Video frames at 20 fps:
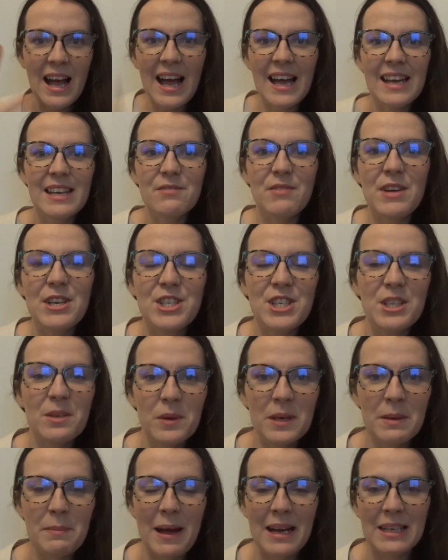Hi, I'm Rachel
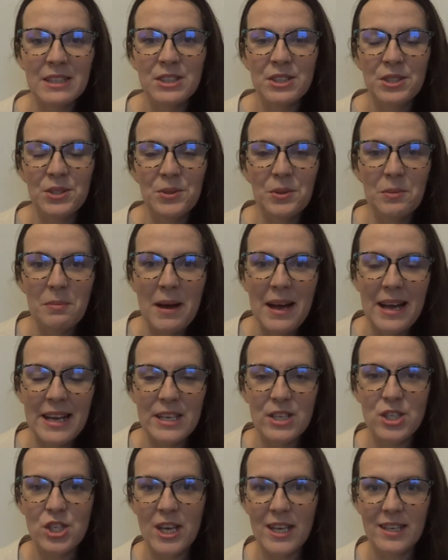and welcome back to
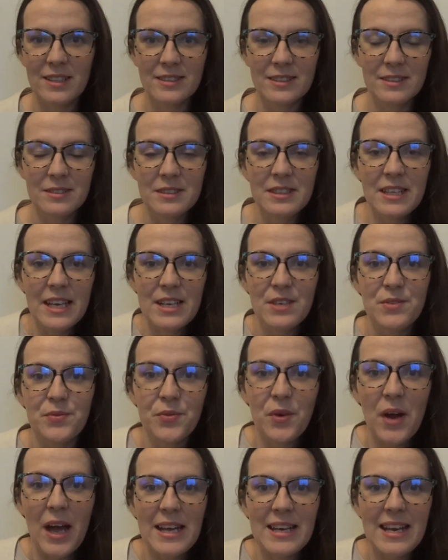my channel. So today is
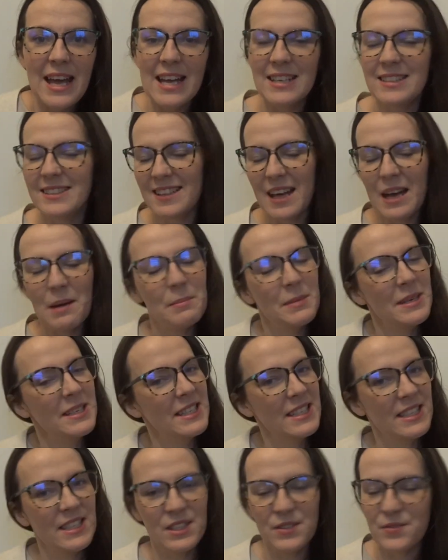Friday, so that
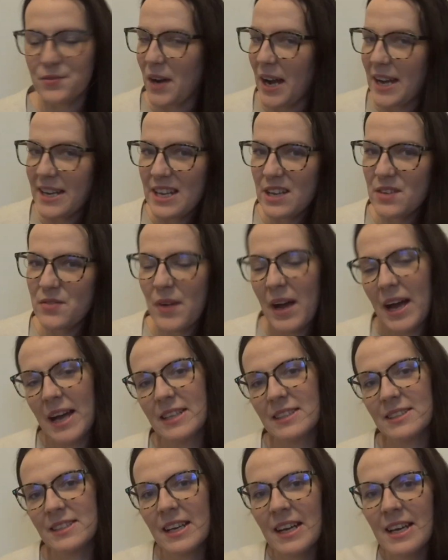means it is Friday
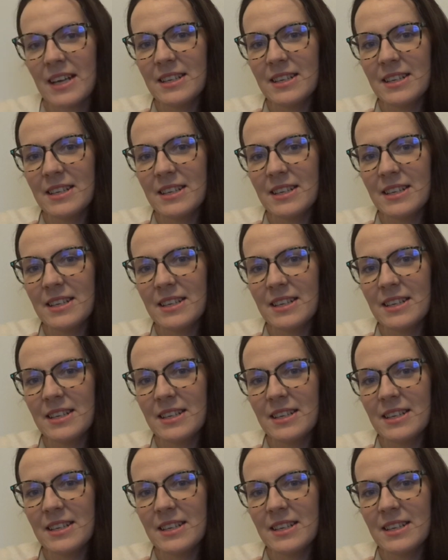Finds.